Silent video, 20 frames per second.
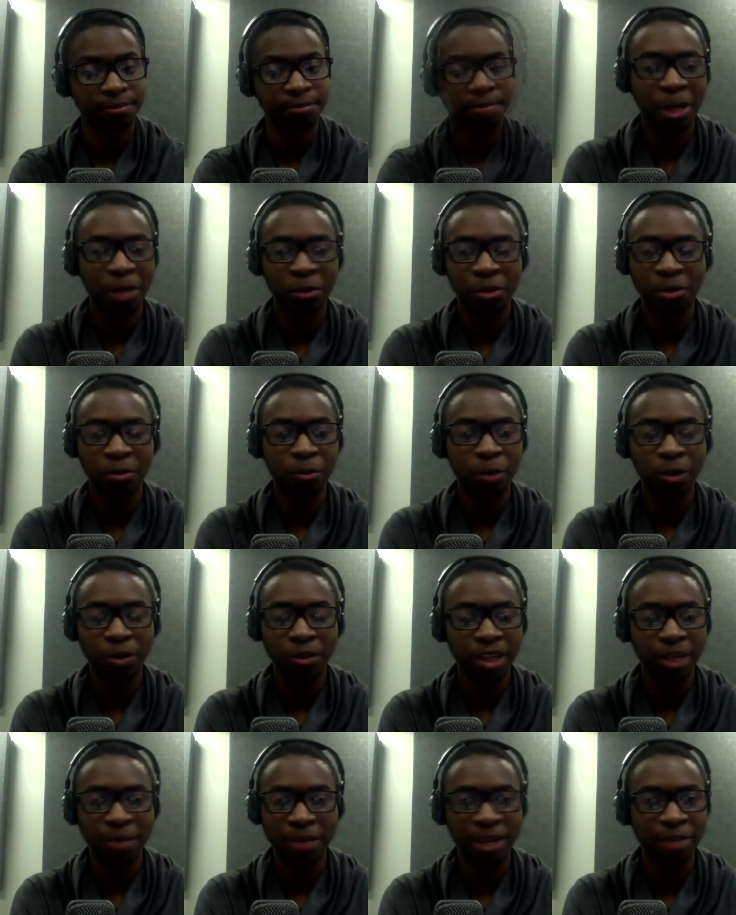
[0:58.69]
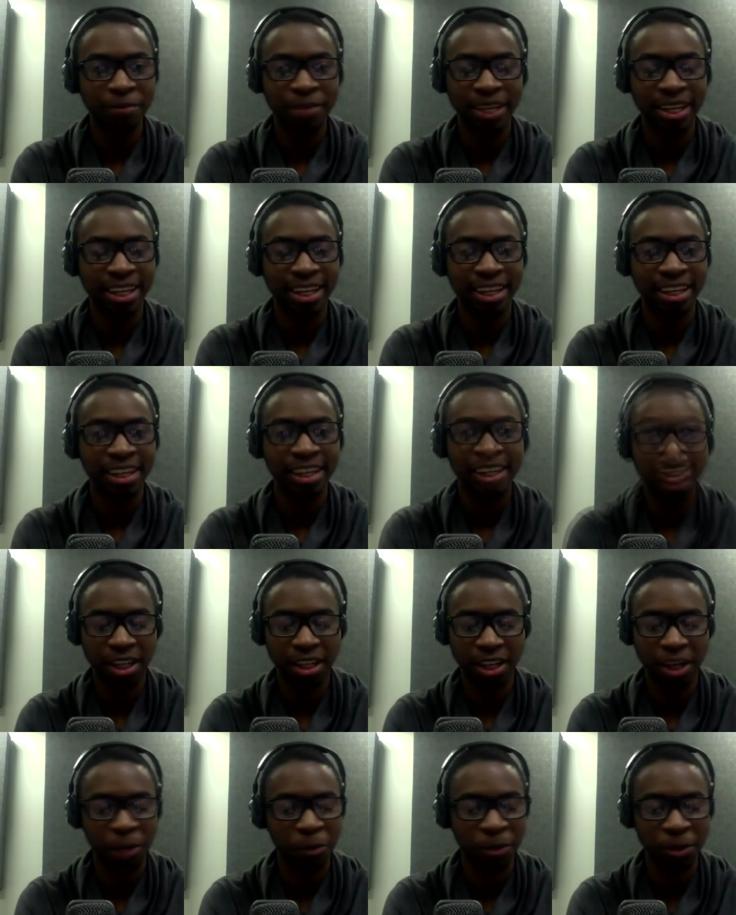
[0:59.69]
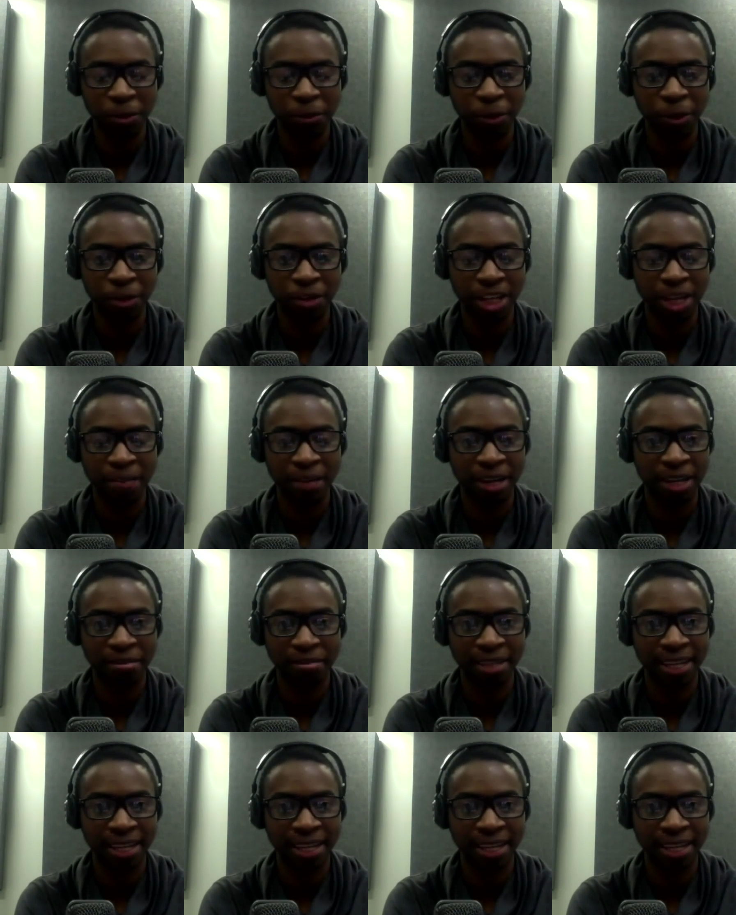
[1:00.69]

I wouldn't worry about me. I wouldn't worry about